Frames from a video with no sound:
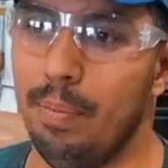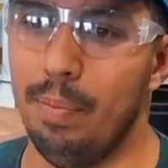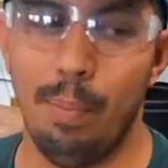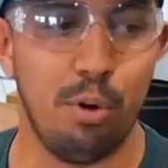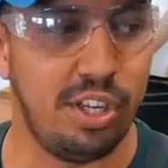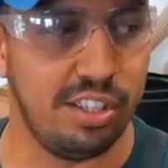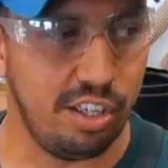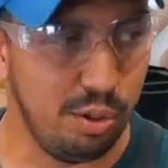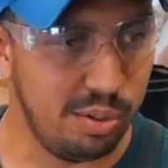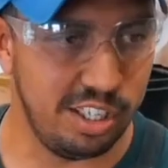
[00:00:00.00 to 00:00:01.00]
Members get to
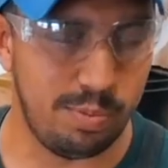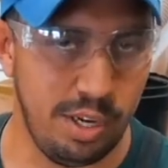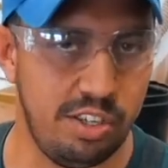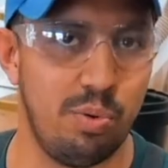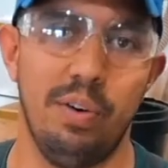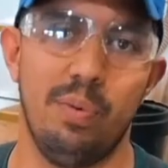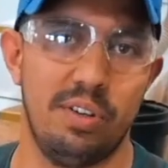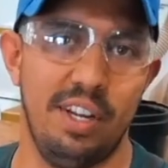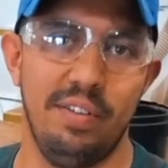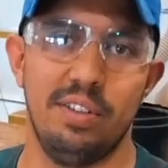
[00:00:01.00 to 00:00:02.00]
use this space
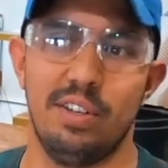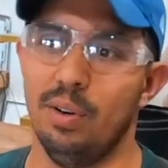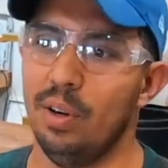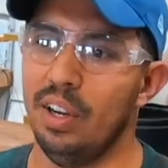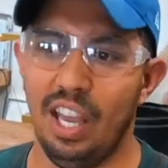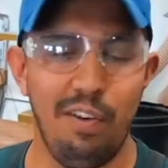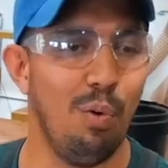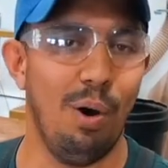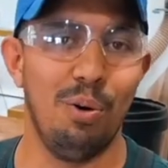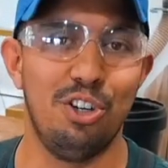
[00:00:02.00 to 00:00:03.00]
24/7. So even
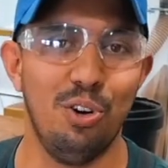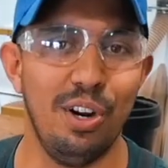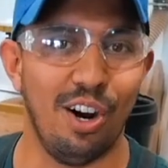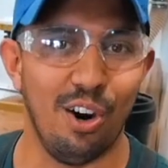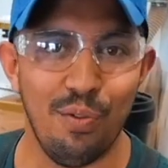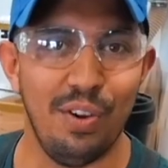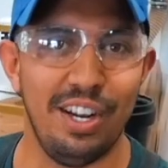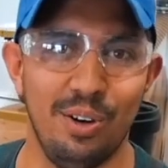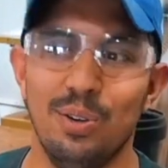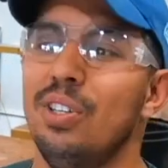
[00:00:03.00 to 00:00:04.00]
while we're shooting our own
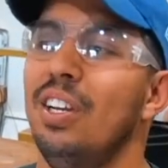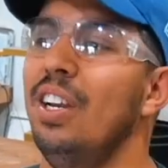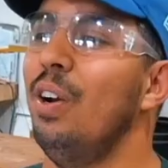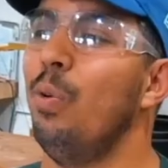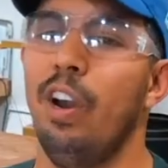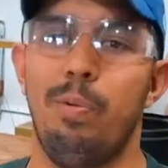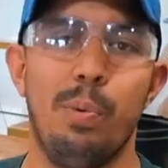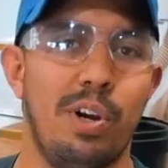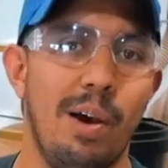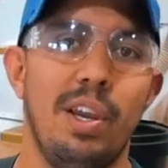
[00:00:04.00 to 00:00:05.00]
videos, we have people
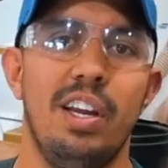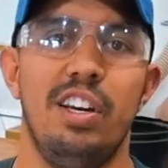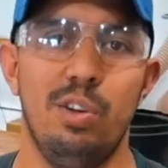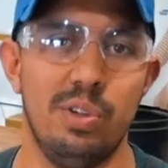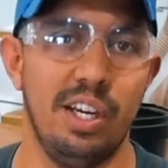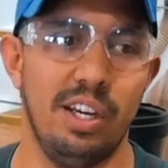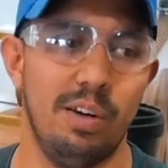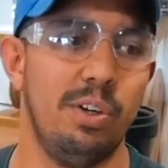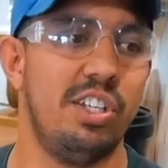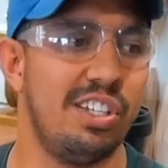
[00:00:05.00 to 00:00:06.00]
coming in and using it,
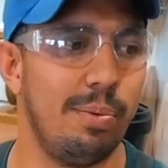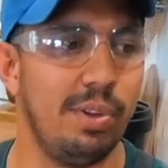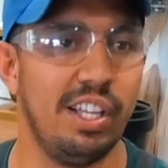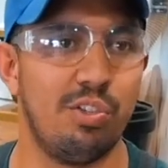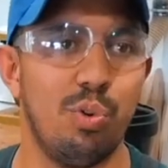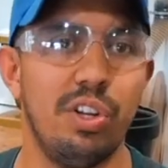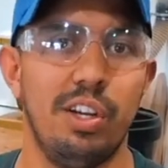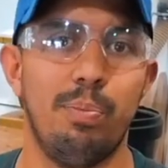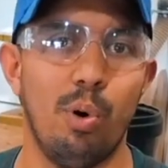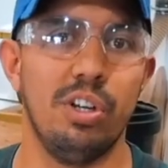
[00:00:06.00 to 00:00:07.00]
which is something that's really
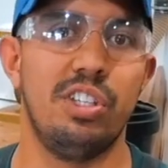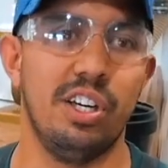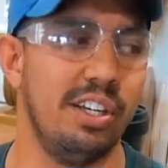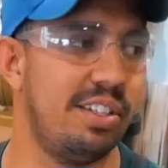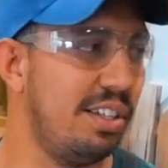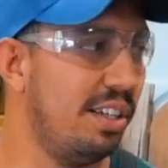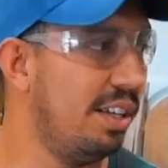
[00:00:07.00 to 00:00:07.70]
important to us.